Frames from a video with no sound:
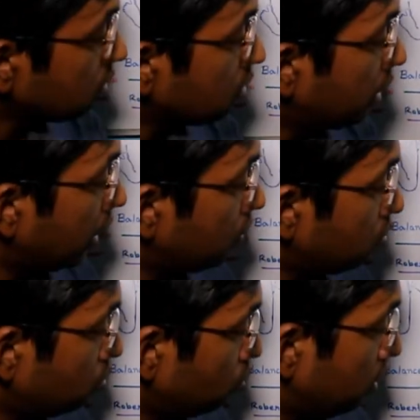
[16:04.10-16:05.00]

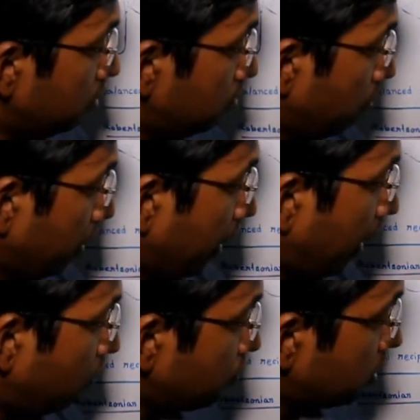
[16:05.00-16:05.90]
They will
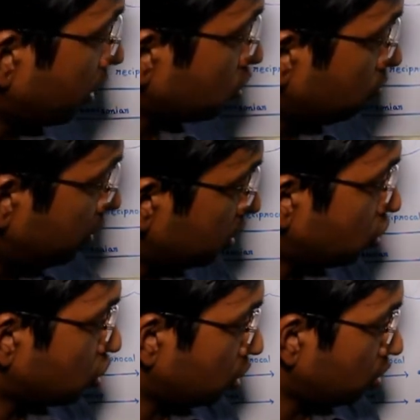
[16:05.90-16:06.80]
have such
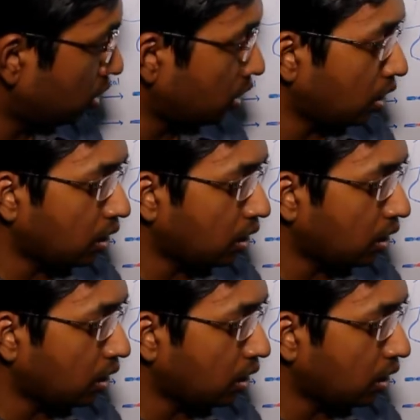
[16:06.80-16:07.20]
mixture